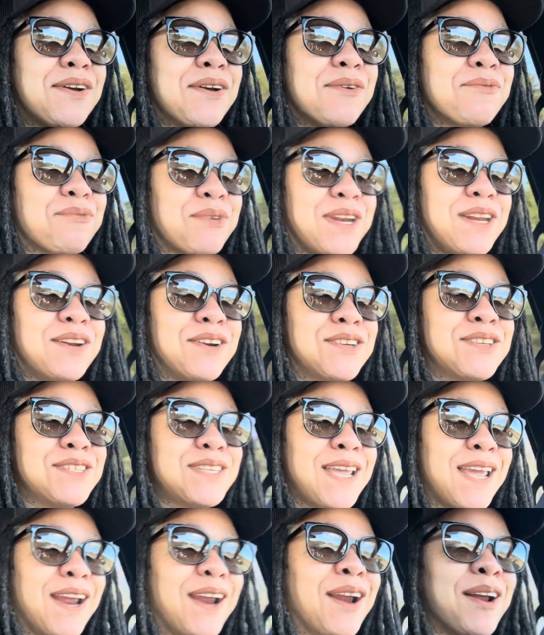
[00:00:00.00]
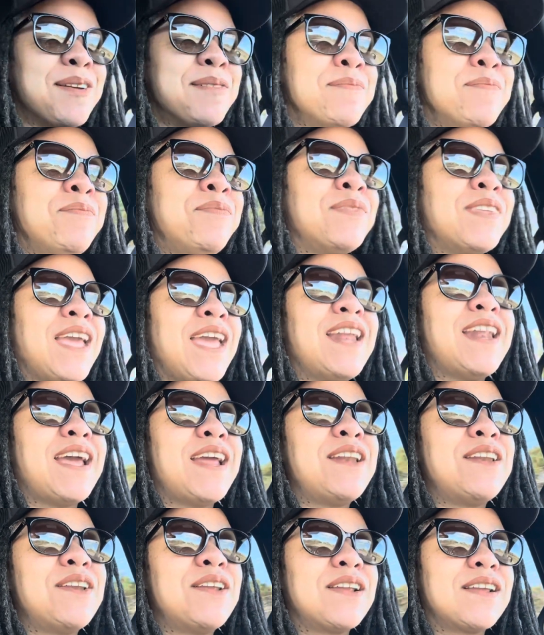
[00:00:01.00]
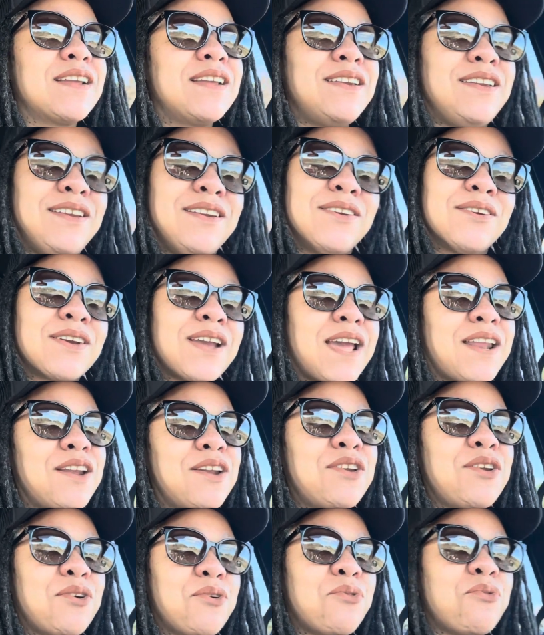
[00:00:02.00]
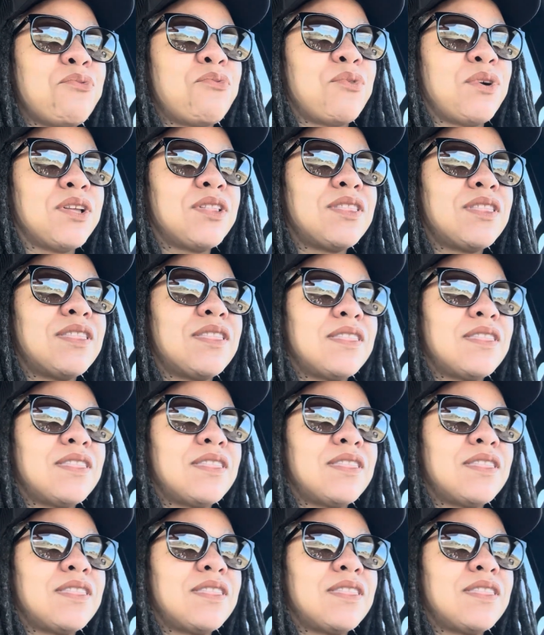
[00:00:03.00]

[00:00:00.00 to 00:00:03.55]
readers there, and I, you know, kind of know what